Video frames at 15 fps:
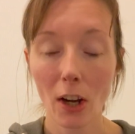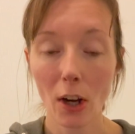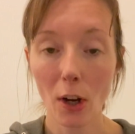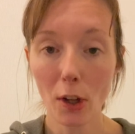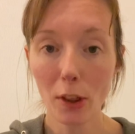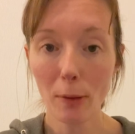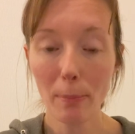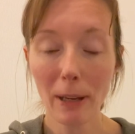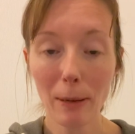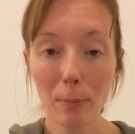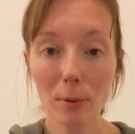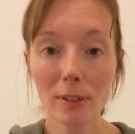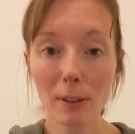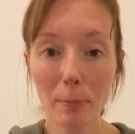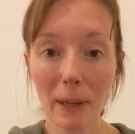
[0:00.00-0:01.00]
Other
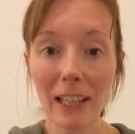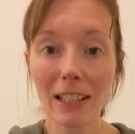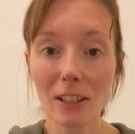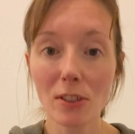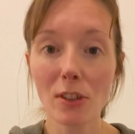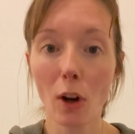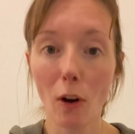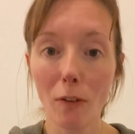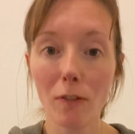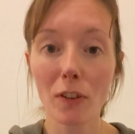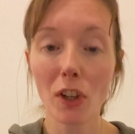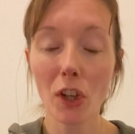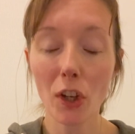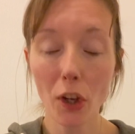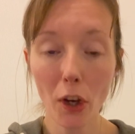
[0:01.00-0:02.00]
people's opinions of
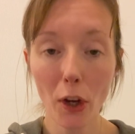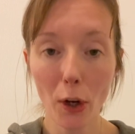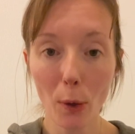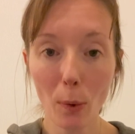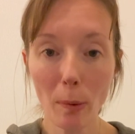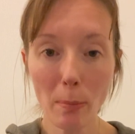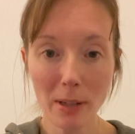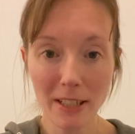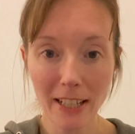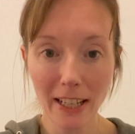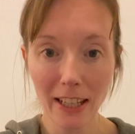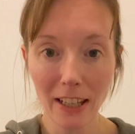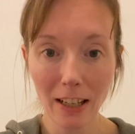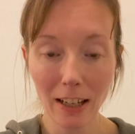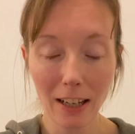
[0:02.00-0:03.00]
you,
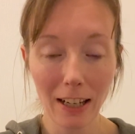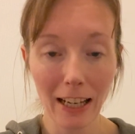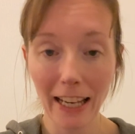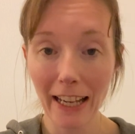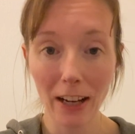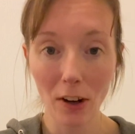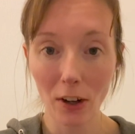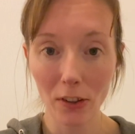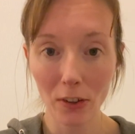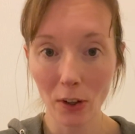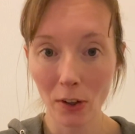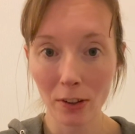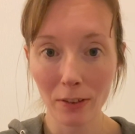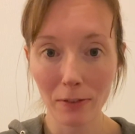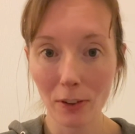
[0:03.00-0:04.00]
particularly, are
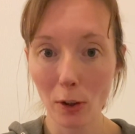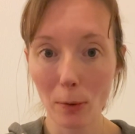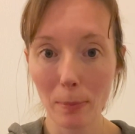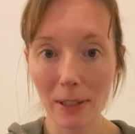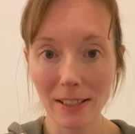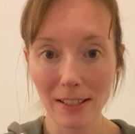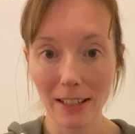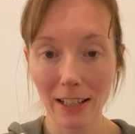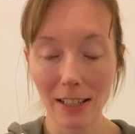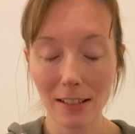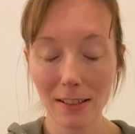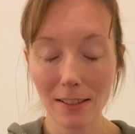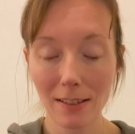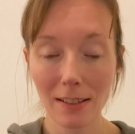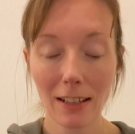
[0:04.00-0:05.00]
none of your
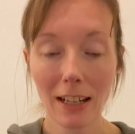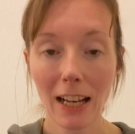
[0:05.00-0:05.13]
business.